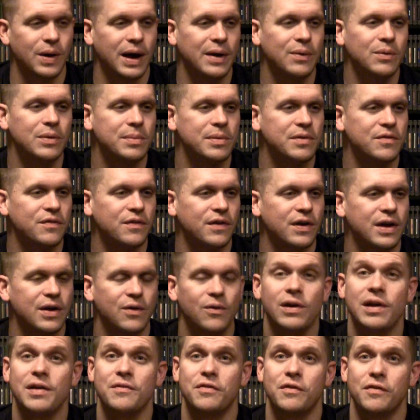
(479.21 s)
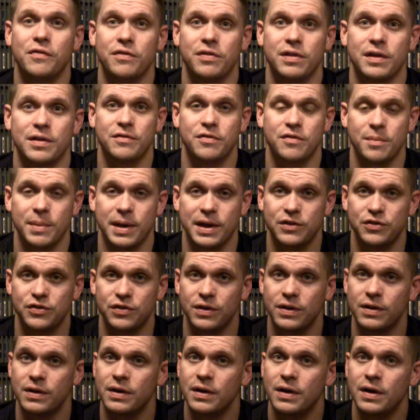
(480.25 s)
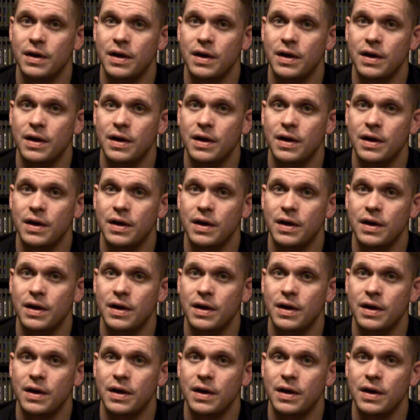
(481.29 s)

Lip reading: I would be very grateful for information.